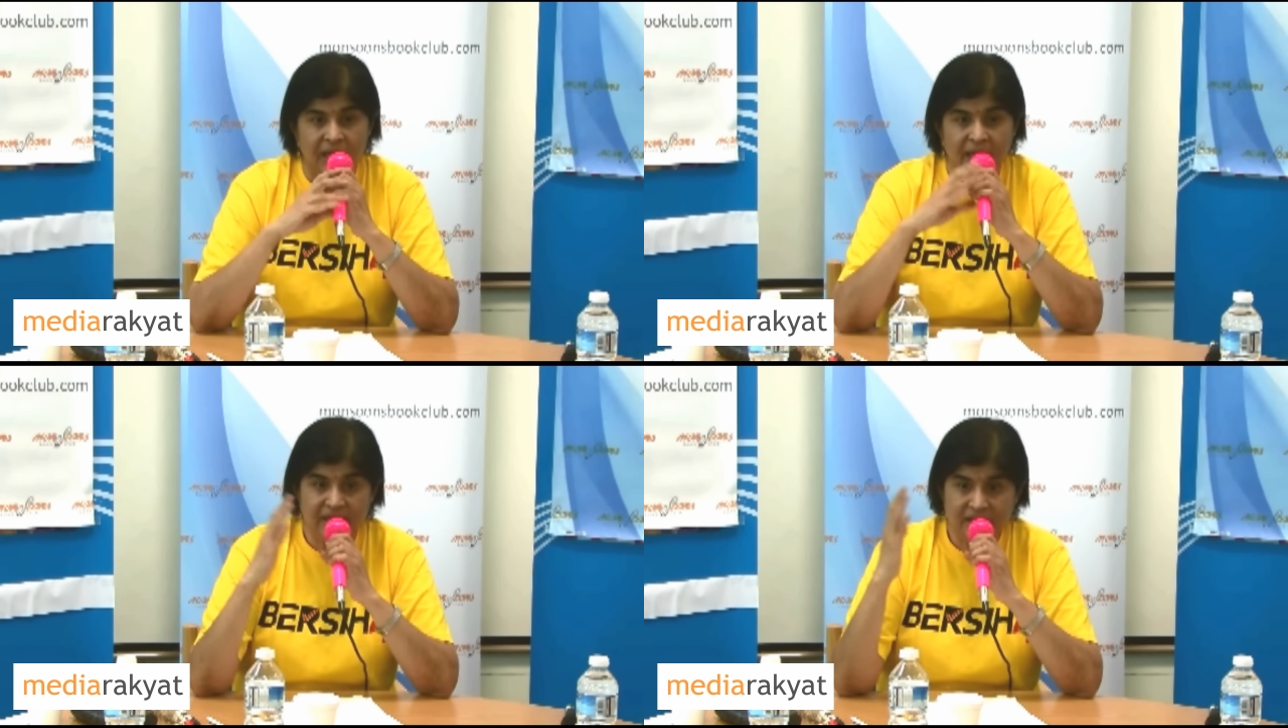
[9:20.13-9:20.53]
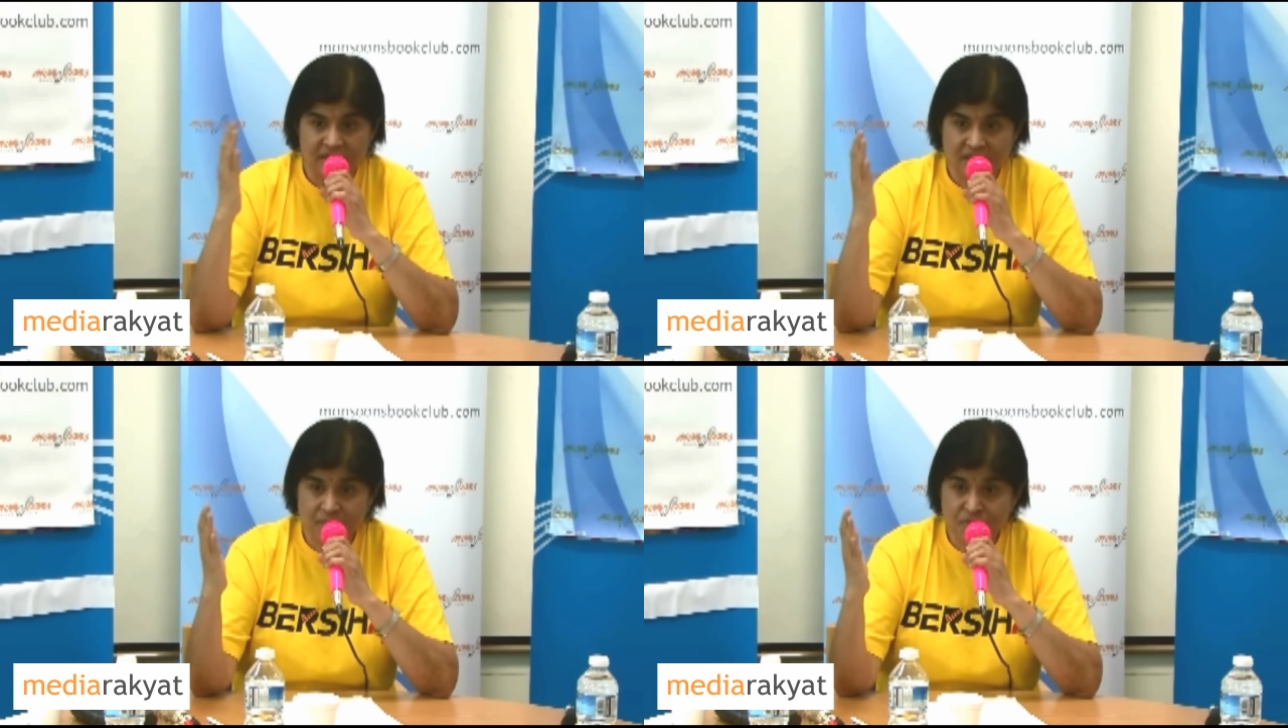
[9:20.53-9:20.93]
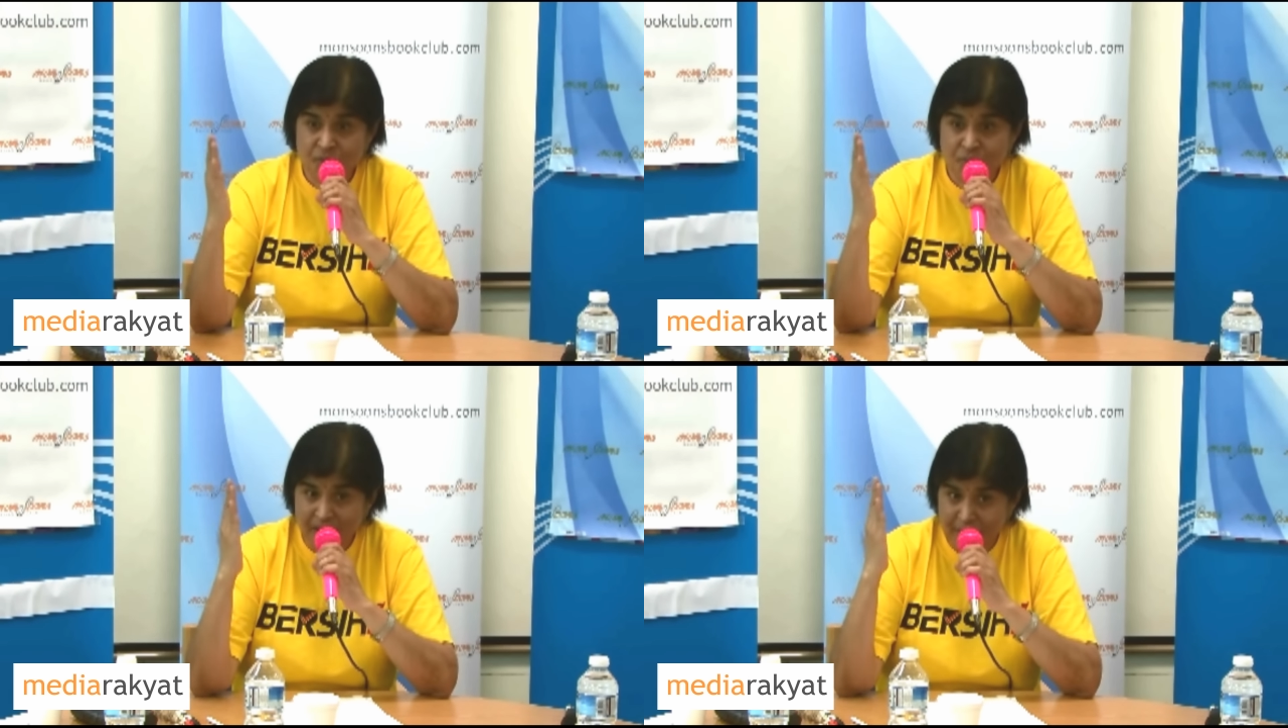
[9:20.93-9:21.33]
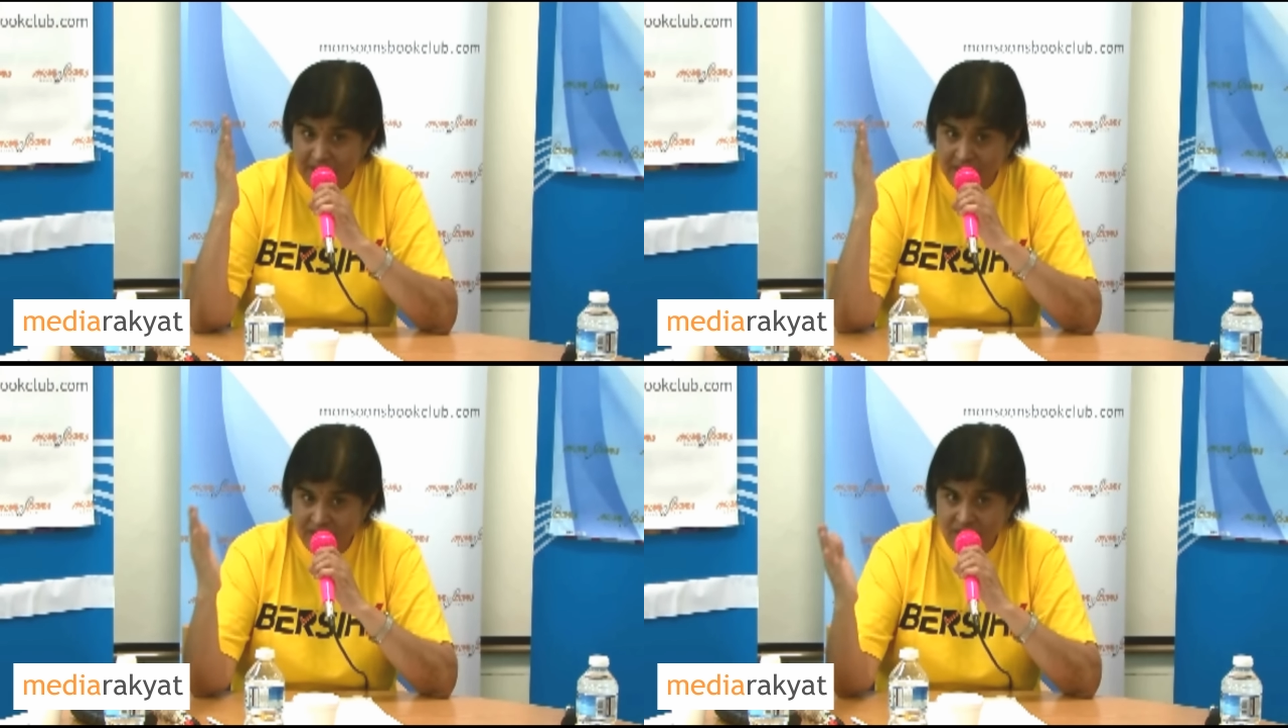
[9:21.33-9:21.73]
And then the Deputy Prime
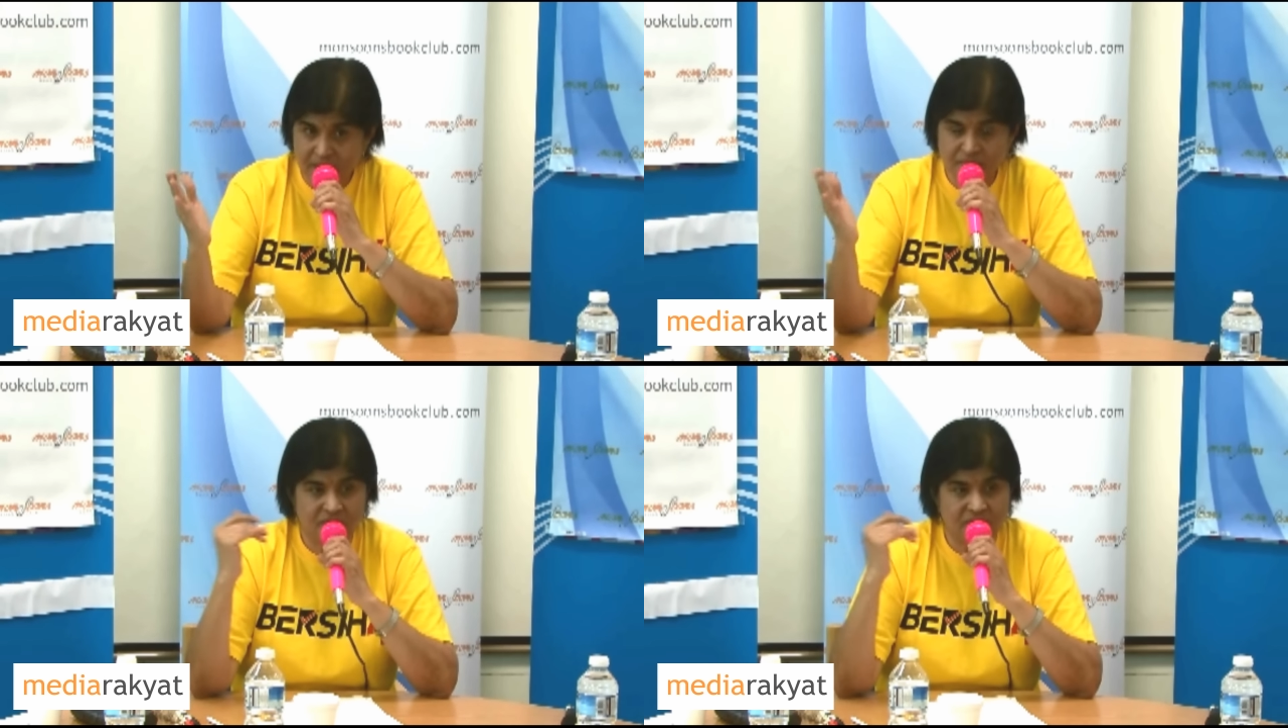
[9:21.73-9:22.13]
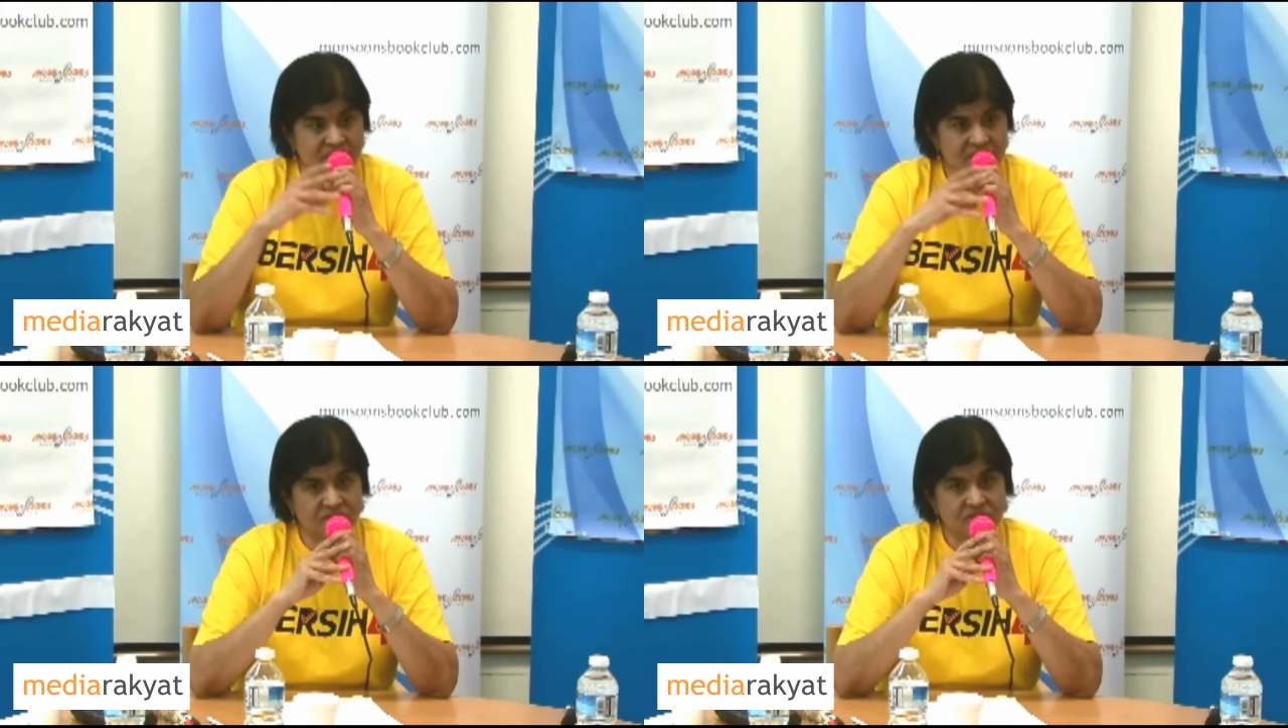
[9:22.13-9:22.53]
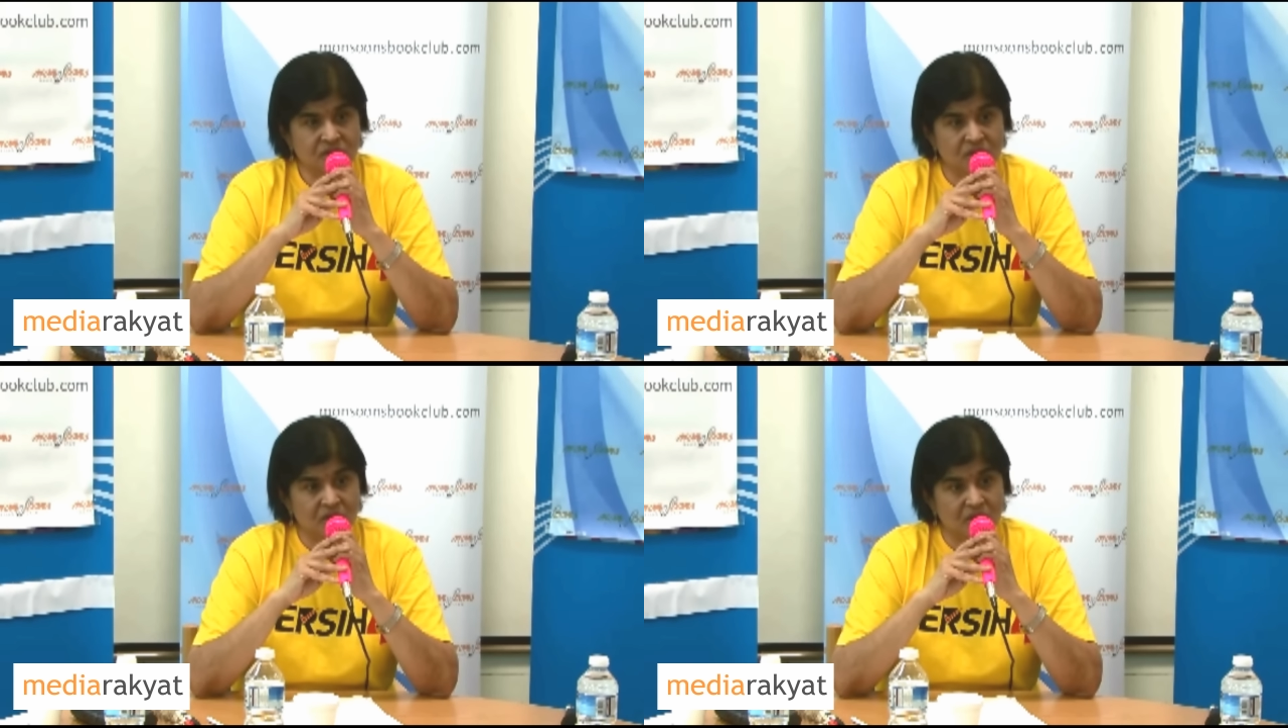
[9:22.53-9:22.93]
Minister comes out and says,